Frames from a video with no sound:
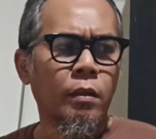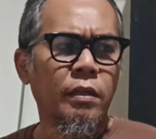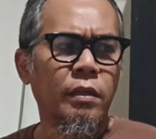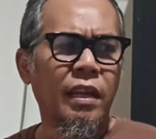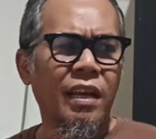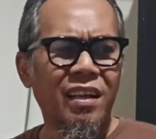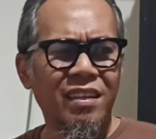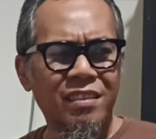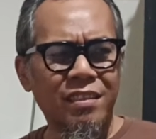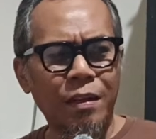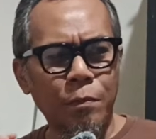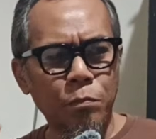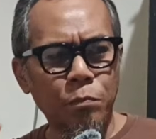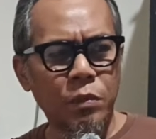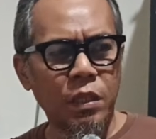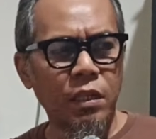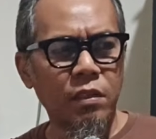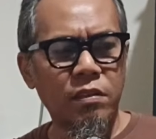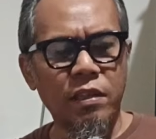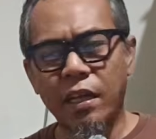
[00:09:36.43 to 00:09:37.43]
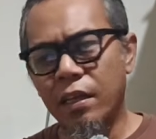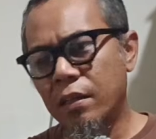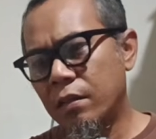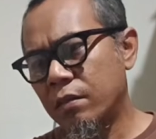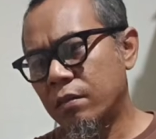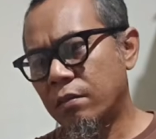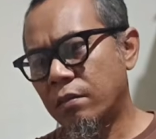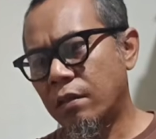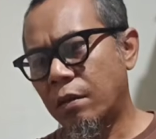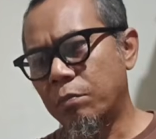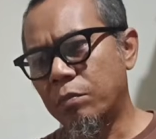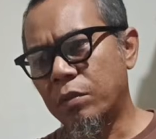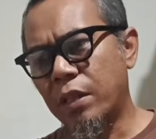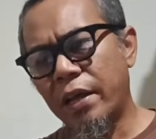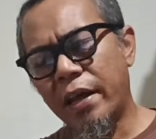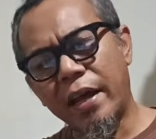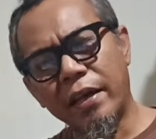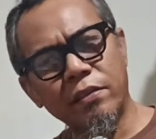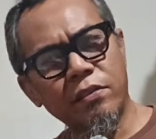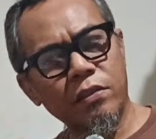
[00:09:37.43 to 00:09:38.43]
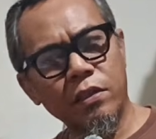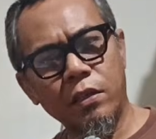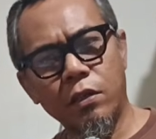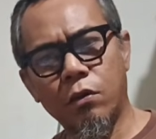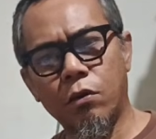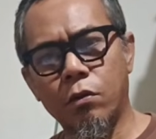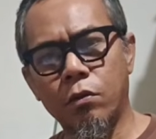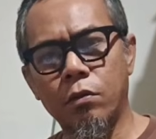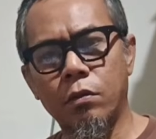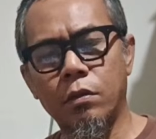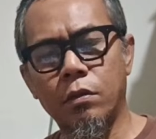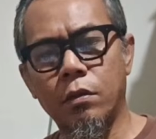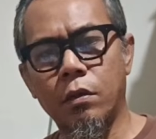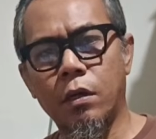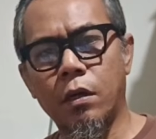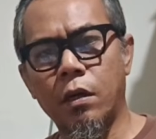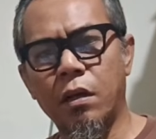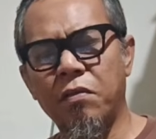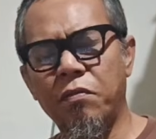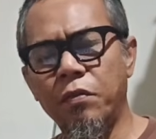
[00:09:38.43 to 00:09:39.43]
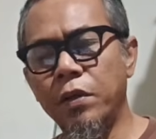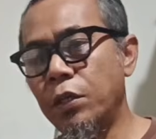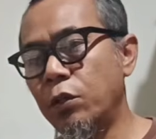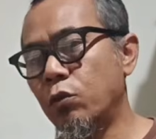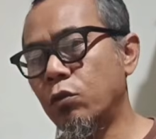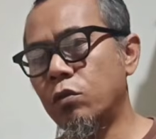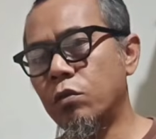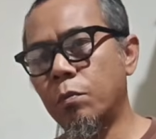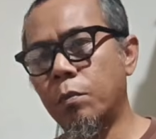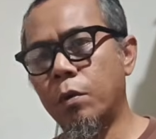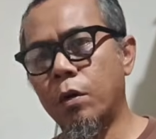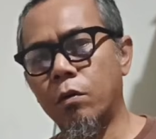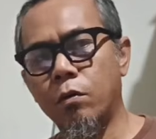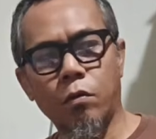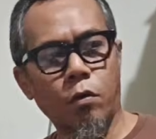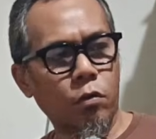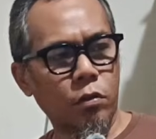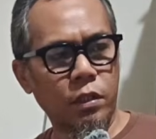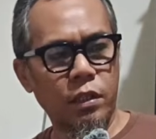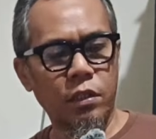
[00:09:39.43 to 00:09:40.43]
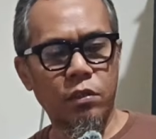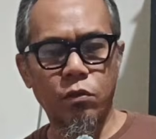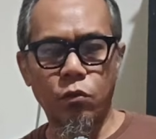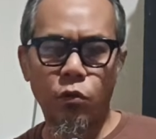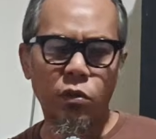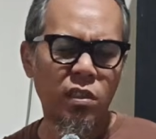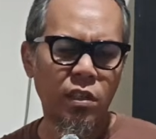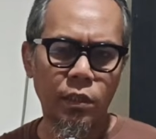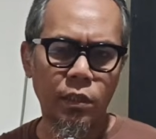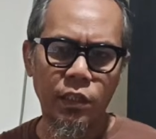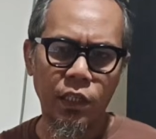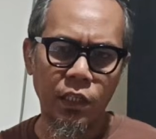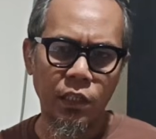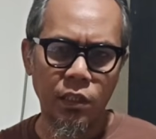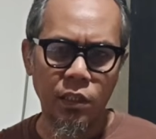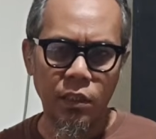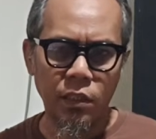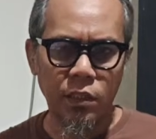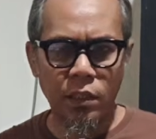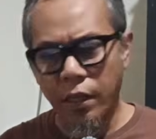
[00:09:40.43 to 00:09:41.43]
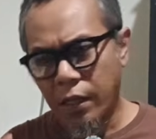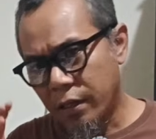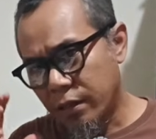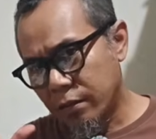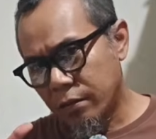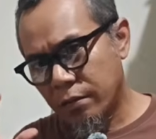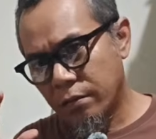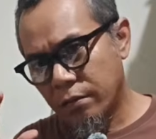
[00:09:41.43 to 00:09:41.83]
there are some things that sometimes I see on videos about all this nozzle changer that,